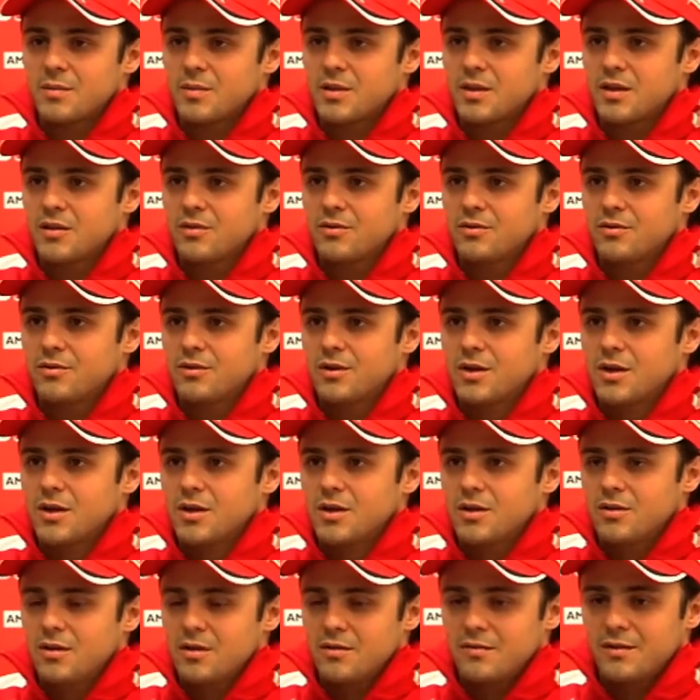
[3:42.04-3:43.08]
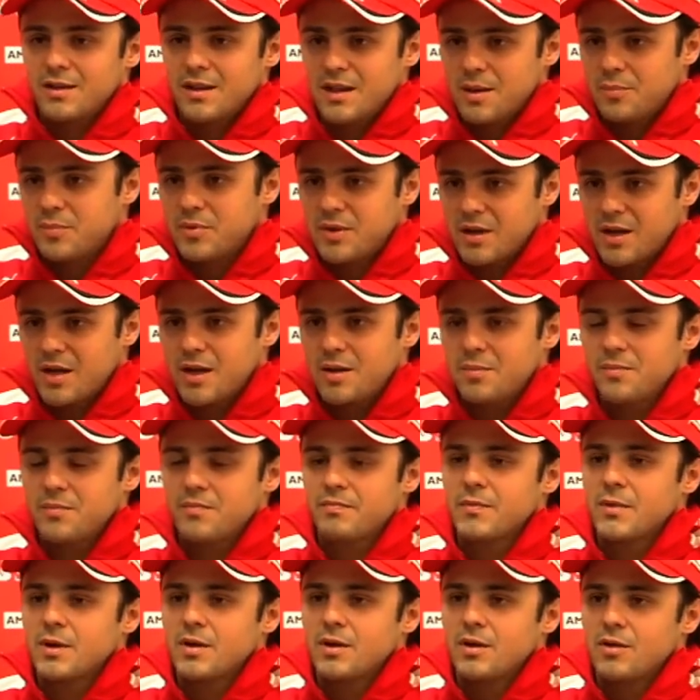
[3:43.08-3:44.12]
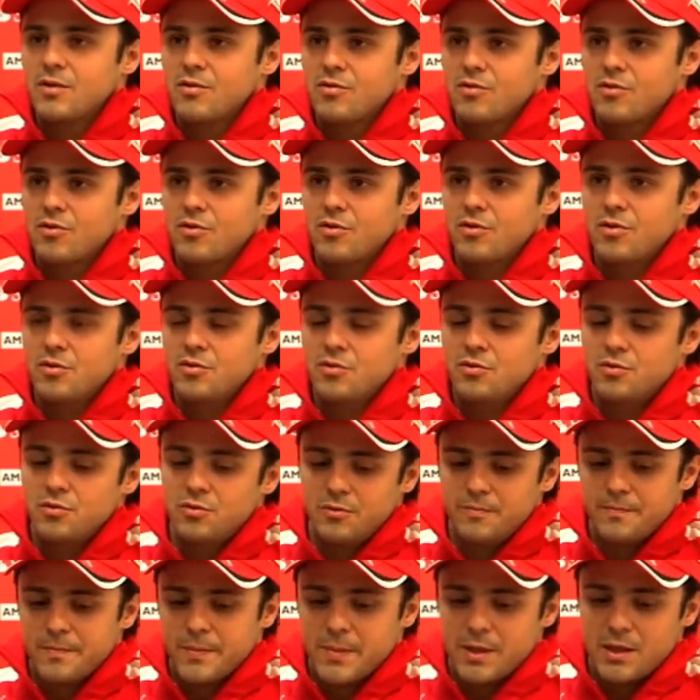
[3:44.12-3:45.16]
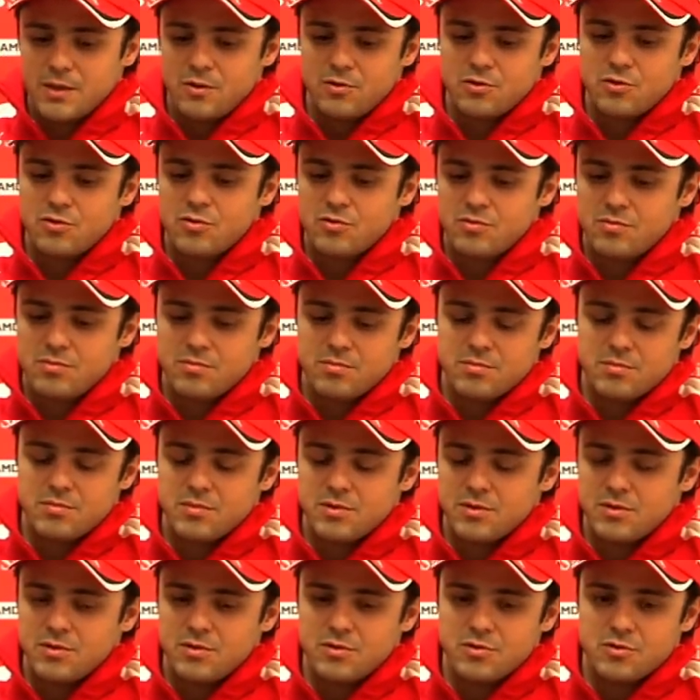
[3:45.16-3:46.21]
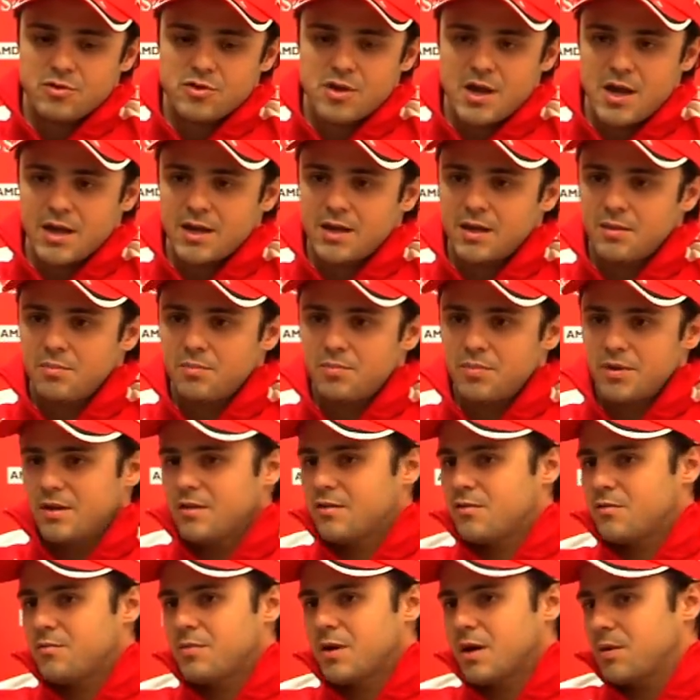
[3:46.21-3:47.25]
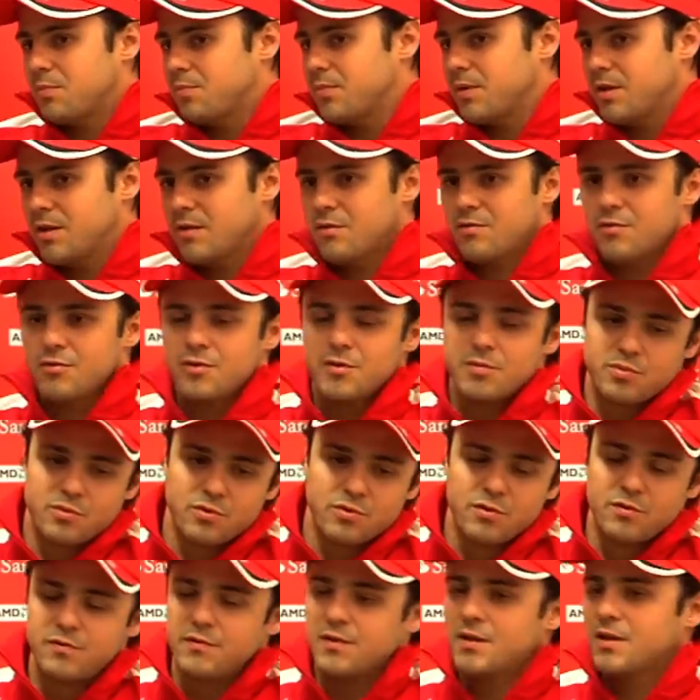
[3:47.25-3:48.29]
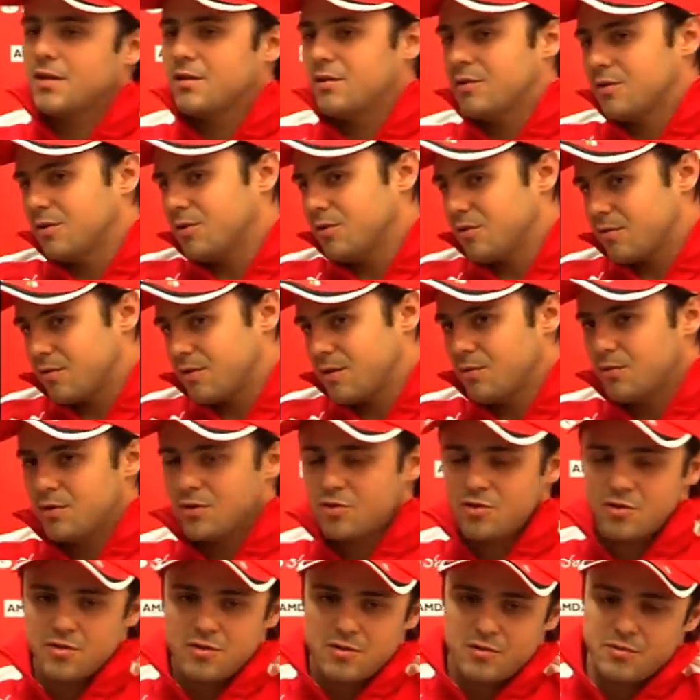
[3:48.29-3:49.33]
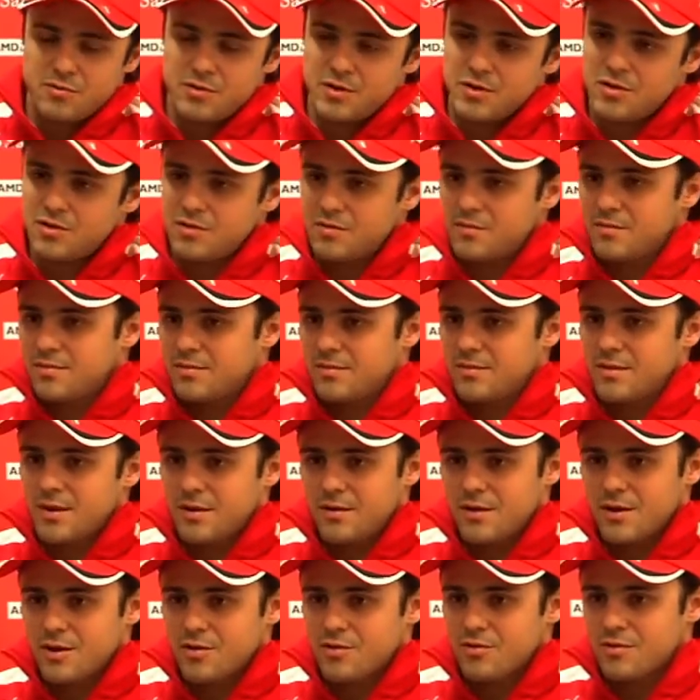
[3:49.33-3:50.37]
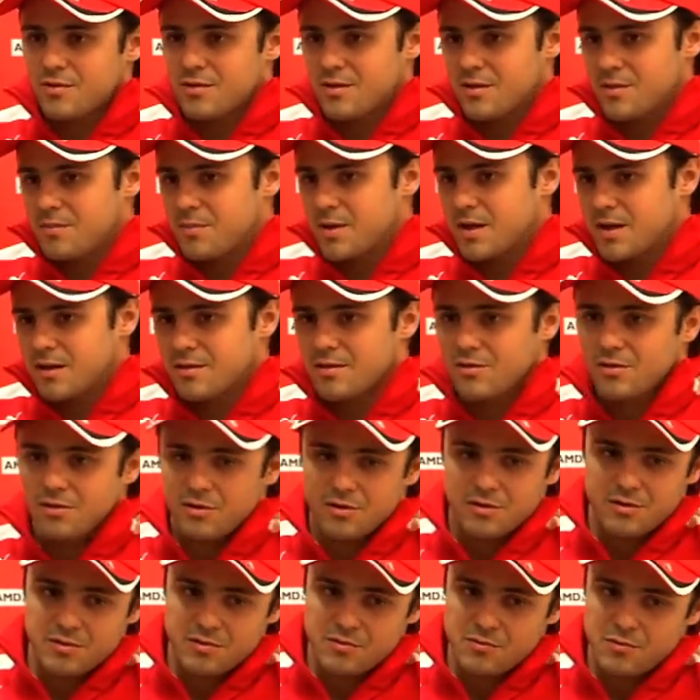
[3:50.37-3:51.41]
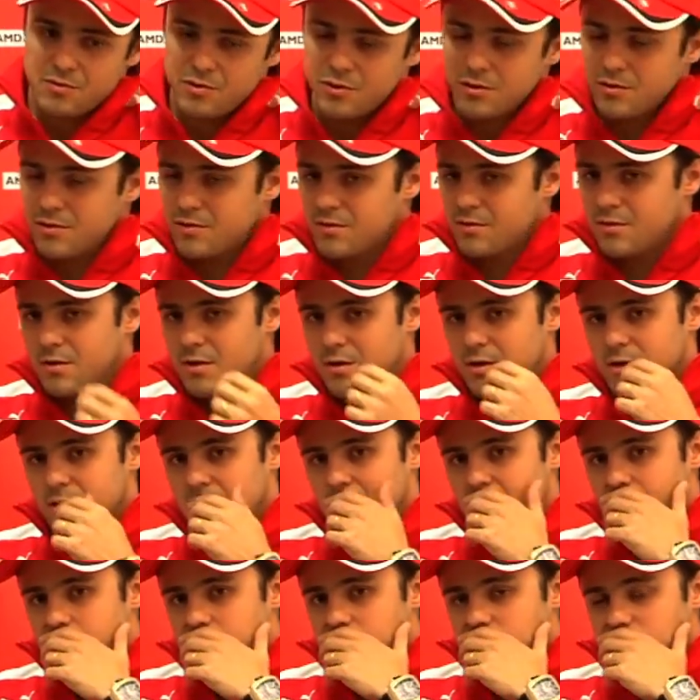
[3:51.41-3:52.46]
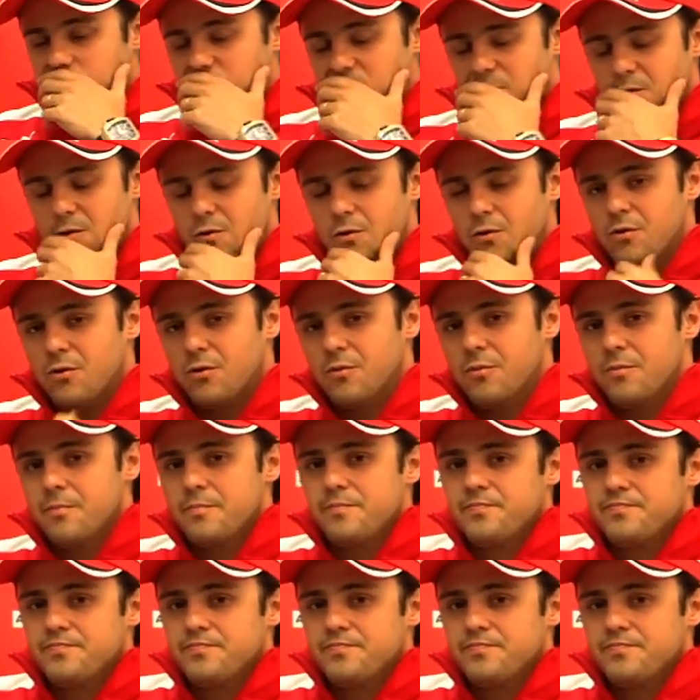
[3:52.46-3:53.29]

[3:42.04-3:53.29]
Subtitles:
I mean, you have the lap time, so you're checking piece by piece, you're improving, you know, you see which direction is the best or is worst. So,